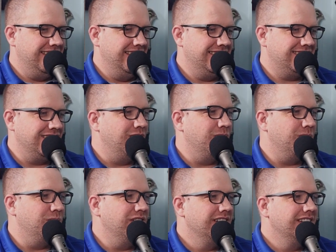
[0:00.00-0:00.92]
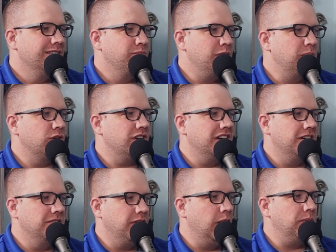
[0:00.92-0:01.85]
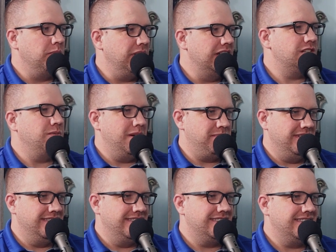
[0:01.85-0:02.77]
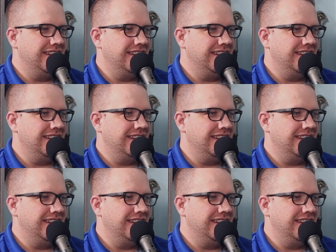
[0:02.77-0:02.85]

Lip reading: and so people are trying to develop the best weapons,